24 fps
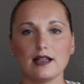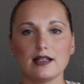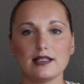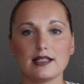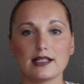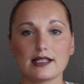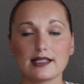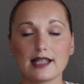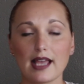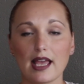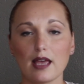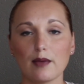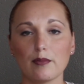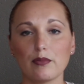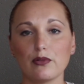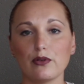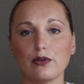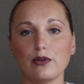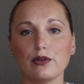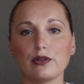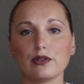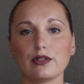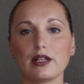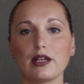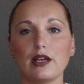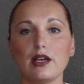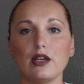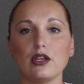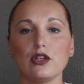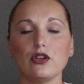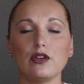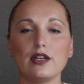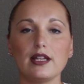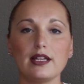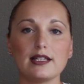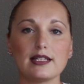disabled,
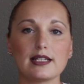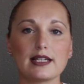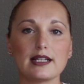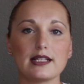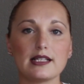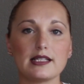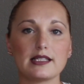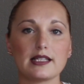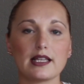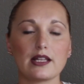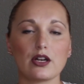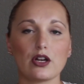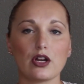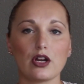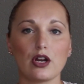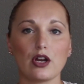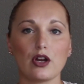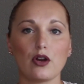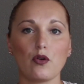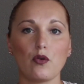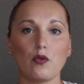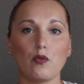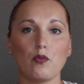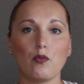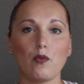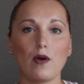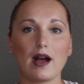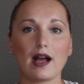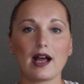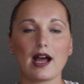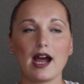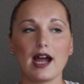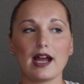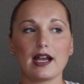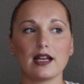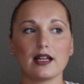you need to consider what
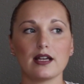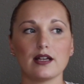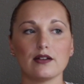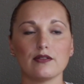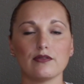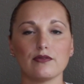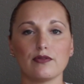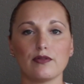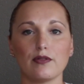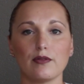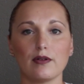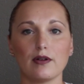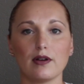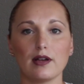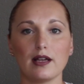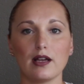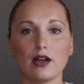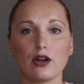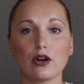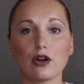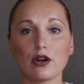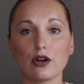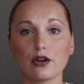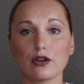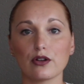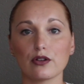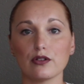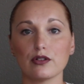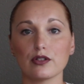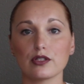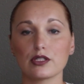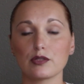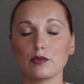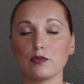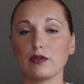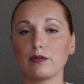kind of
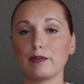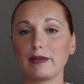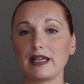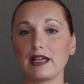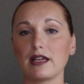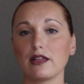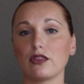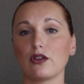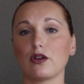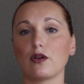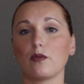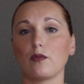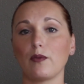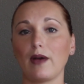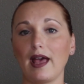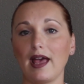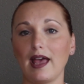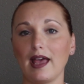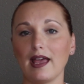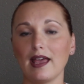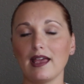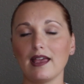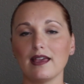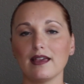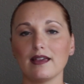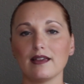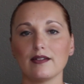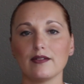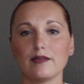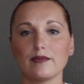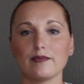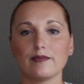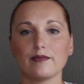hurdles would be in their way